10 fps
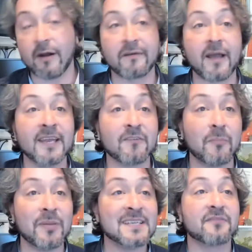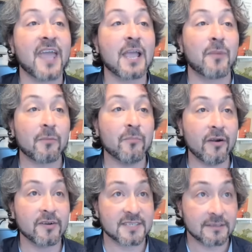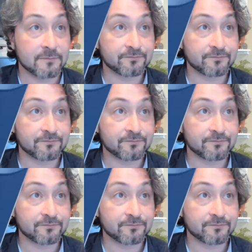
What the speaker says: kind of a piece of cake by comparison.